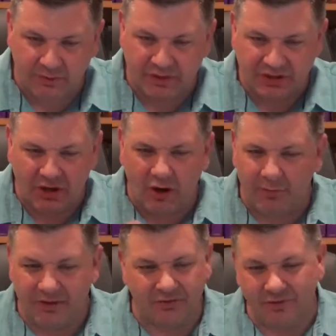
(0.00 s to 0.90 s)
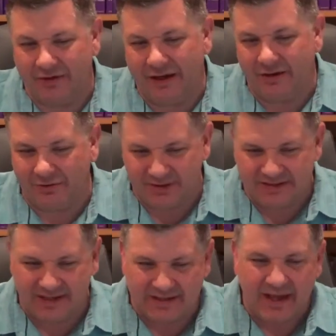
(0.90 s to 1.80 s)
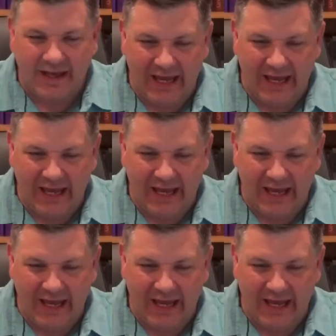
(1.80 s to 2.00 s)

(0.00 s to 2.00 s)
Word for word: we should all be thrilled to hear. Look it says.